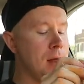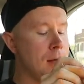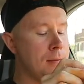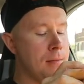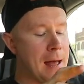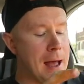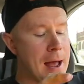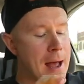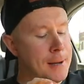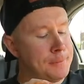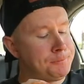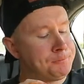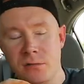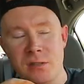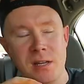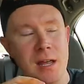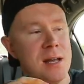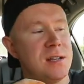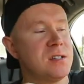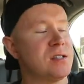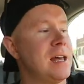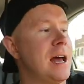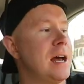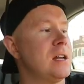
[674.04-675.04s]
in that
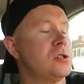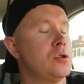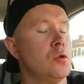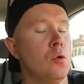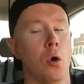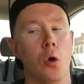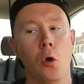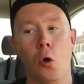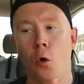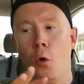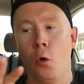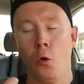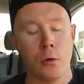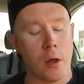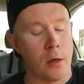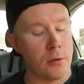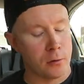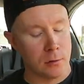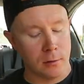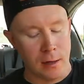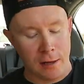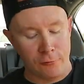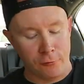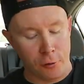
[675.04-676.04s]
takes that to a whole
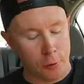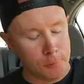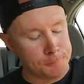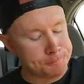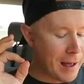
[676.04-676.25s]
nother level.